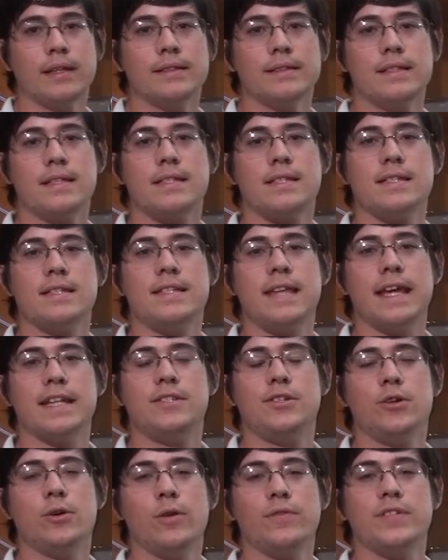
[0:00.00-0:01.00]
This is day
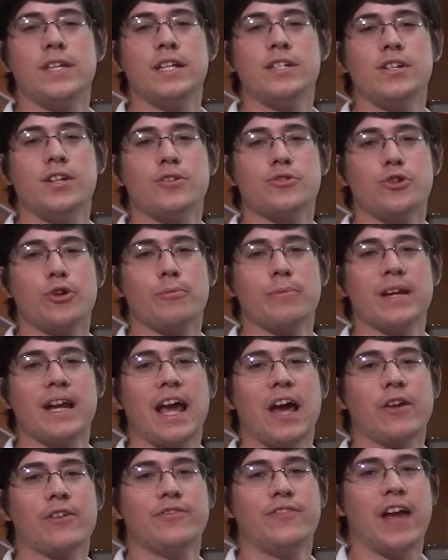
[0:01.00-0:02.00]
2 of teaching Truman
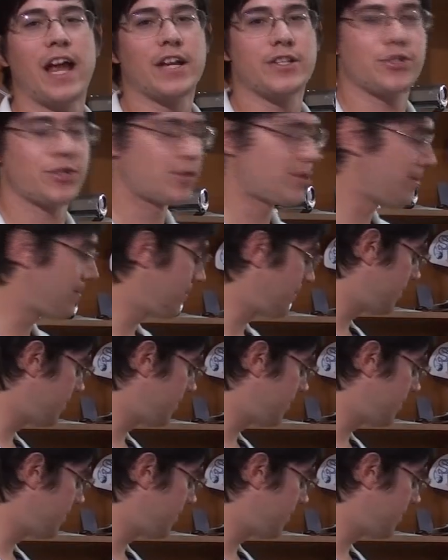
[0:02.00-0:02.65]
how to fetch.